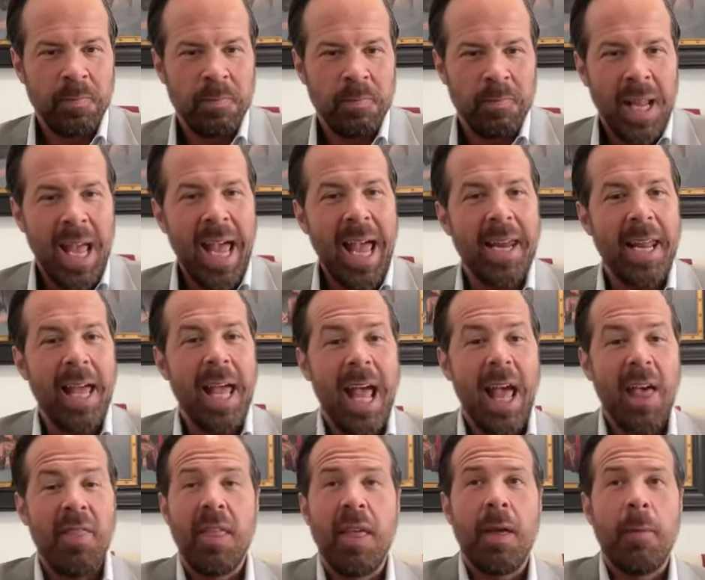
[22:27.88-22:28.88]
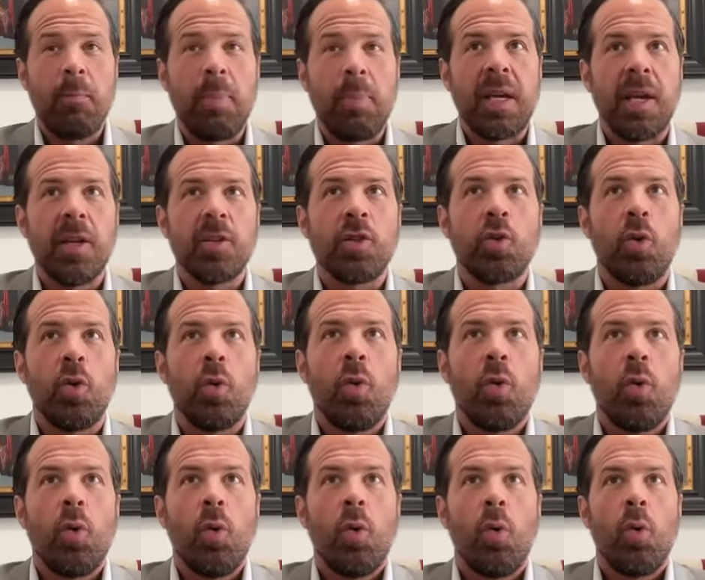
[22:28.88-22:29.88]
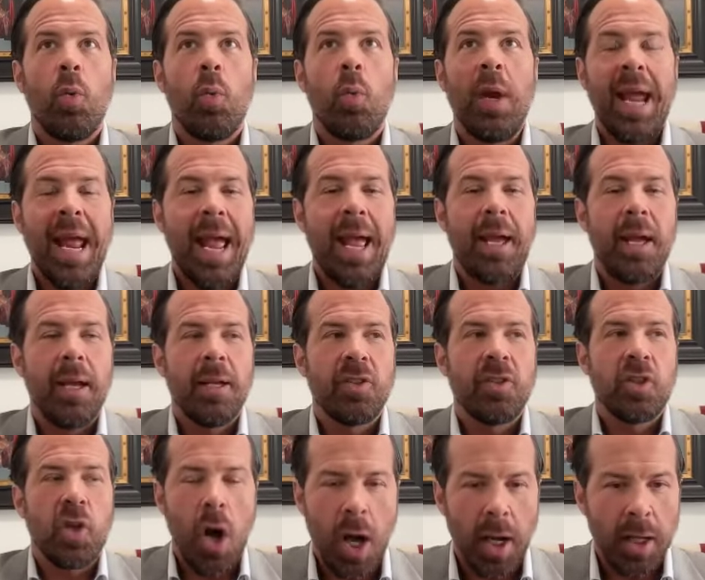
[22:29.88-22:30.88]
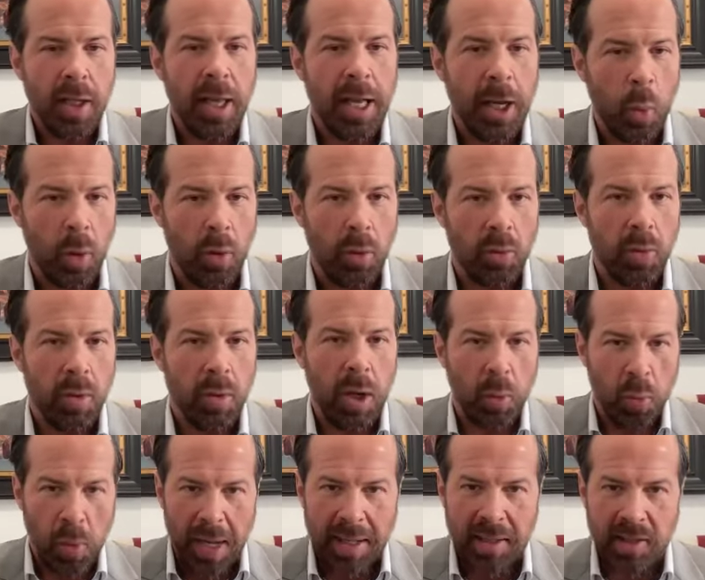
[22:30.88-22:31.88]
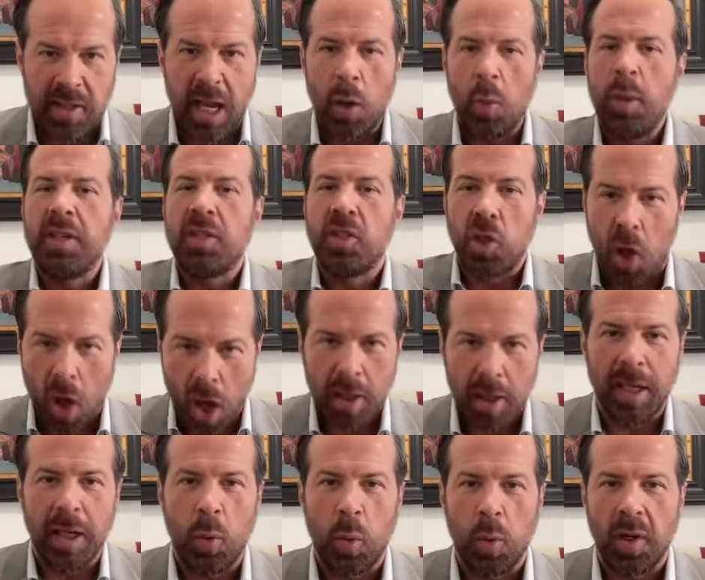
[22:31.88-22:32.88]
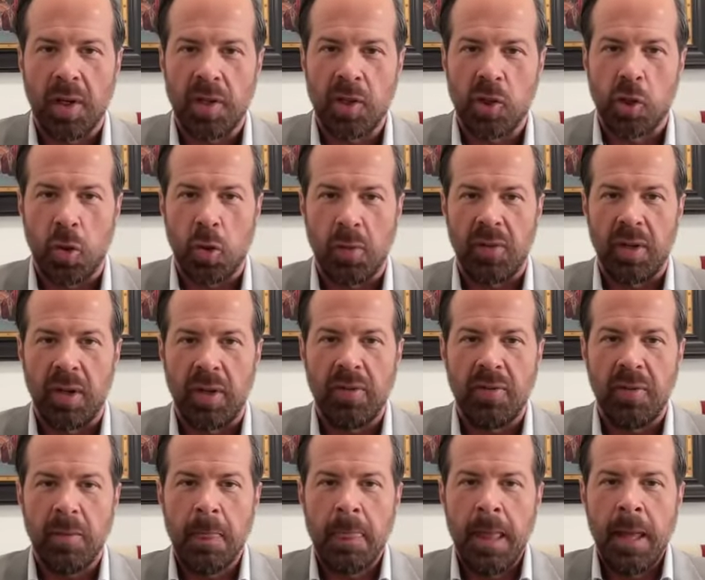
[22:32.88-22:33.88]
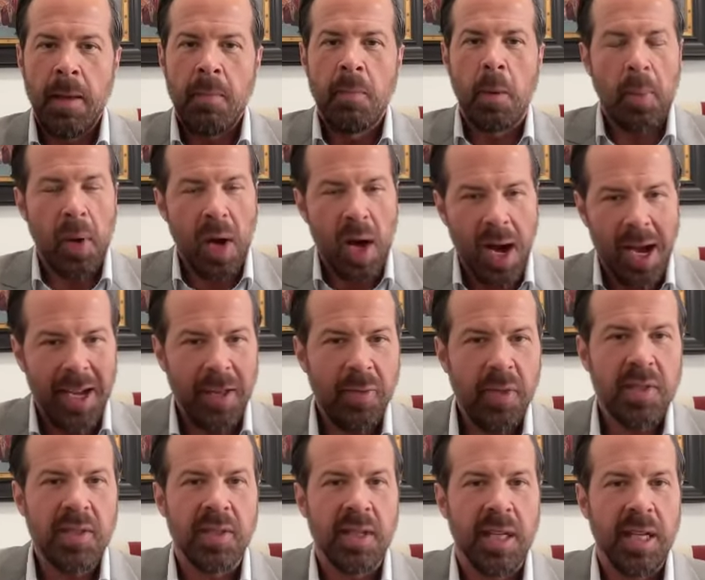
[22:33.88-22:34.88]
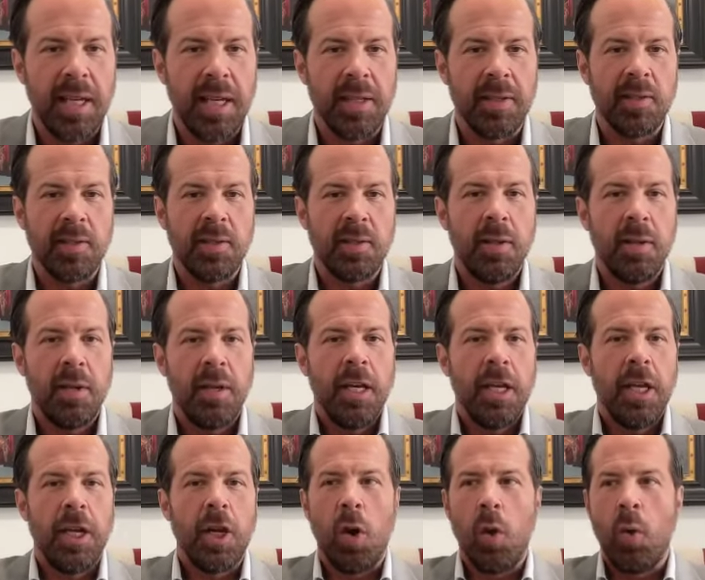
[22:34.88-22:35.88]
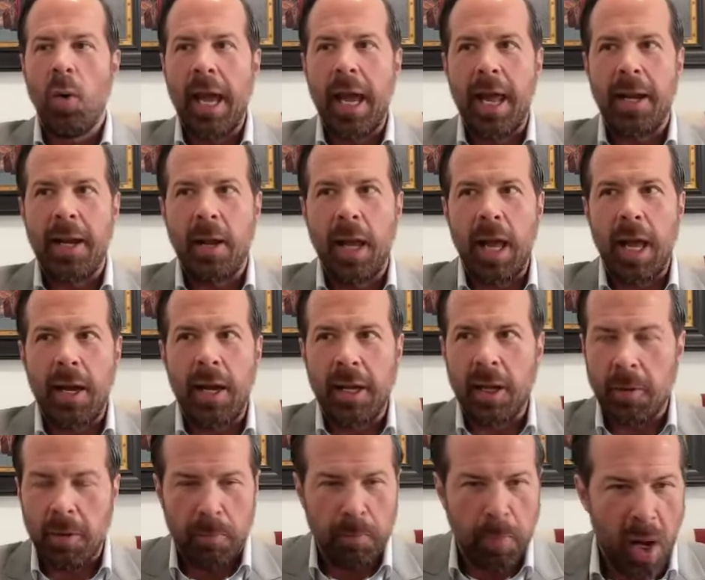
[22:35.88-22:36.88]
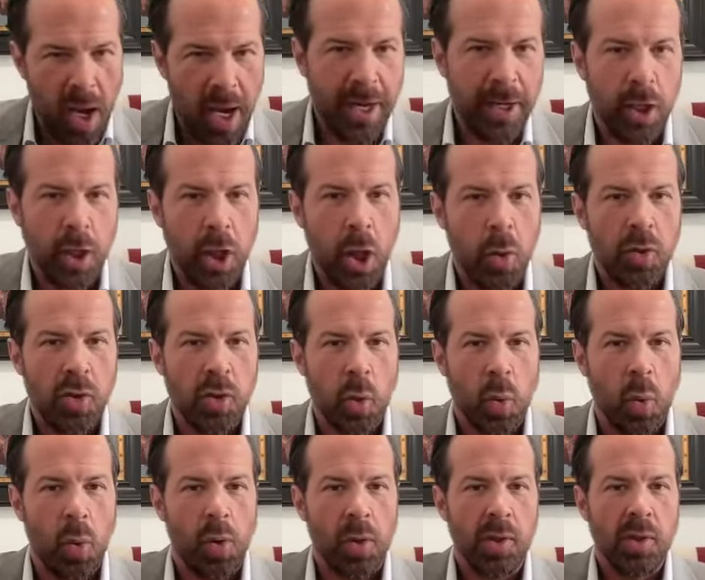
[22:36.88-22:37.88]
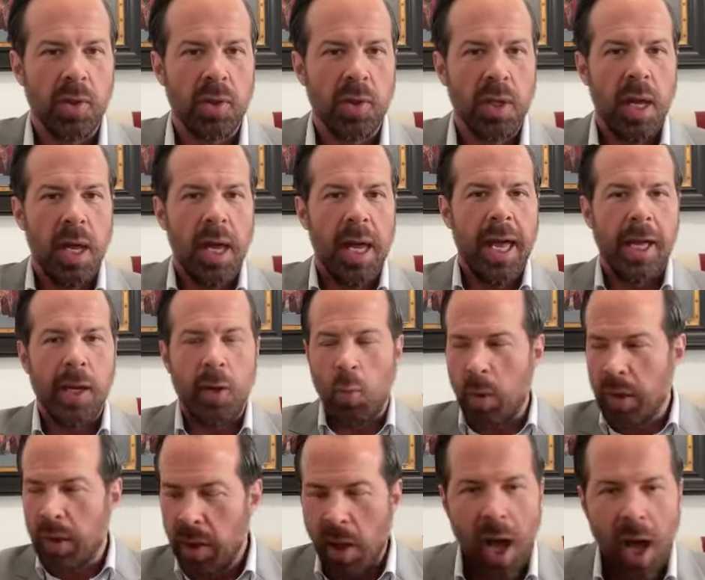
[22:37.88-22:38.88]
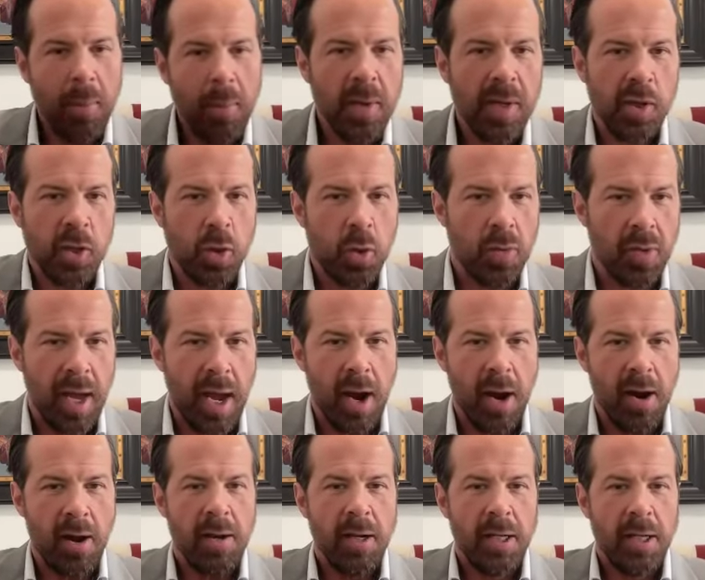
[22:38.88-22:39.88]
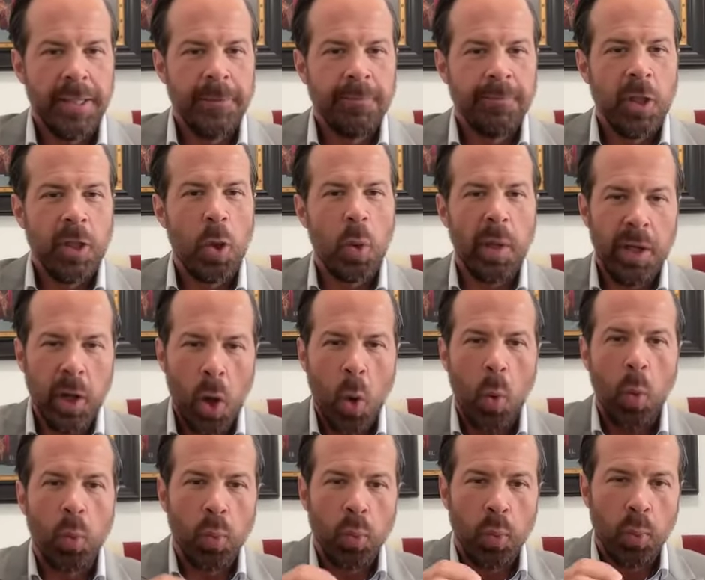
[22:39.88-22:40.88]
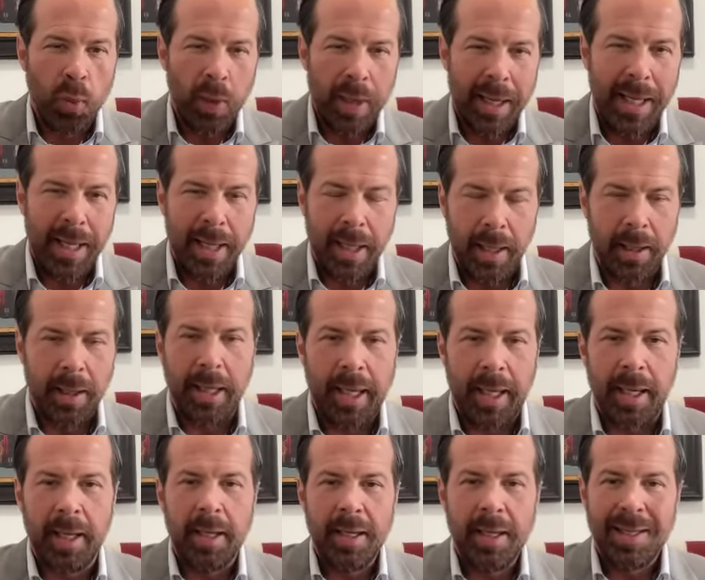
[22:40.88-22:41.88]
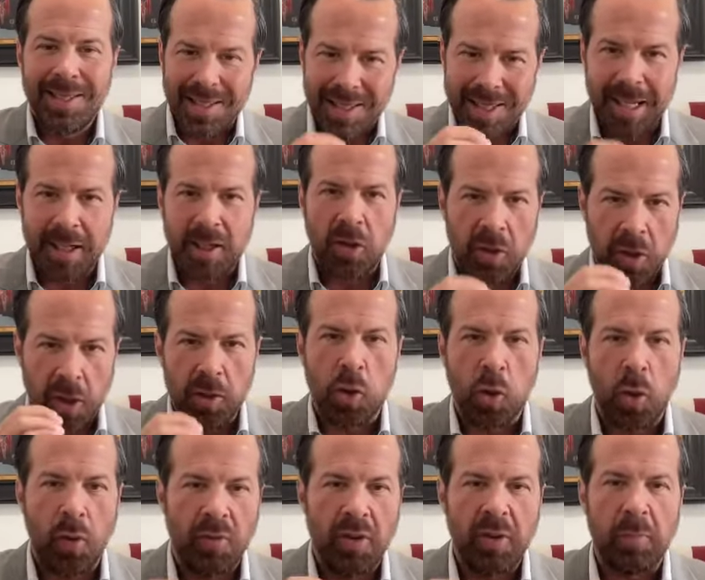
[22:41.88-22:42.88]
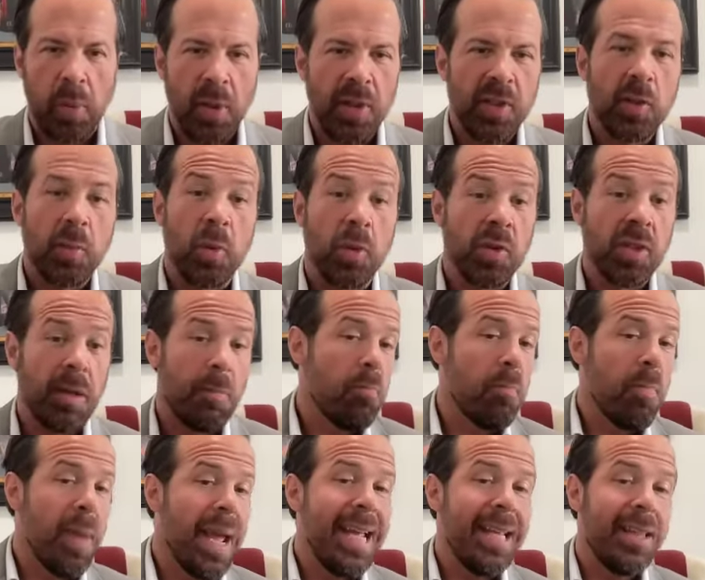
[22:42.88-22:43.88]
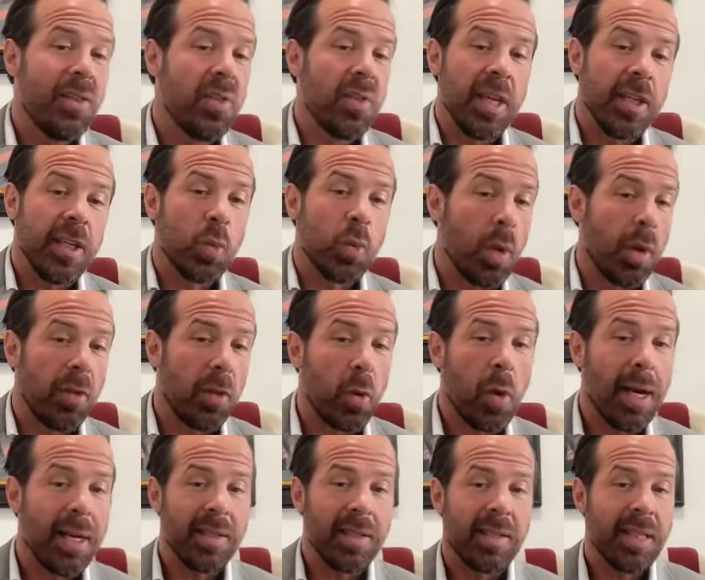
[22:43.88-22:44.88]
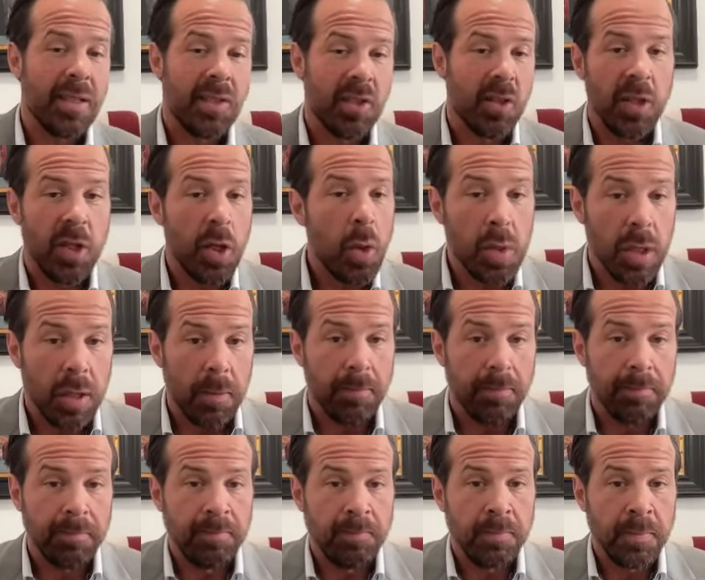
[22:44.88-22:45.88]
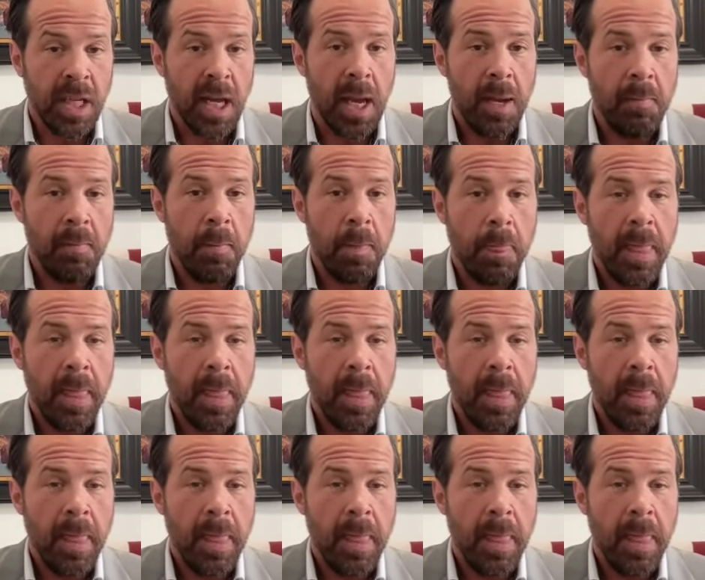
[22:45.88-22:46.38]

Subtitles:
And because we talk like we're a red state, we talk like we're conservative, but behind the scenes, behind closed doors, and when lobbyists are there, we don't really stick to the conservative principles that made this one of the greatest states in the union. Okay.